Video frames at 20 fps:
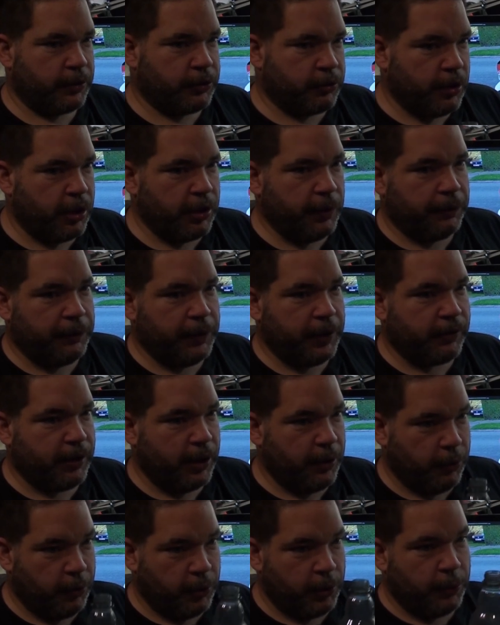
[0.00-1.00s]
trying to figure
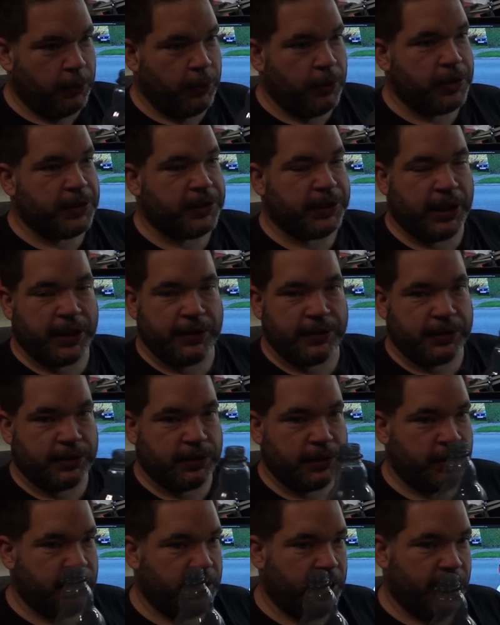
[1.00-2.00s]
out what it was
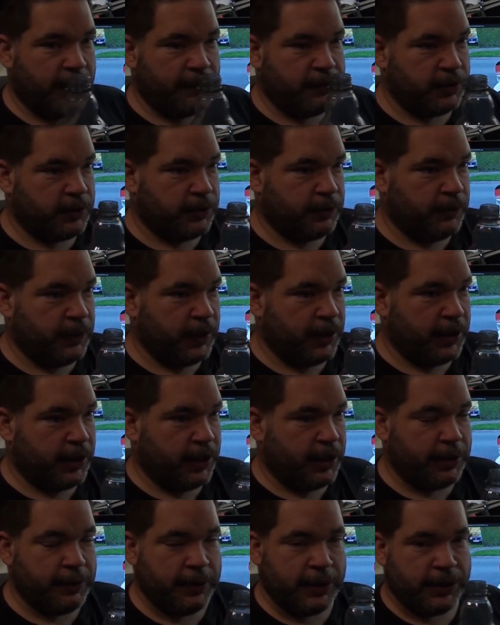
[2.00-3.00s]
outside, and I have just figured it out.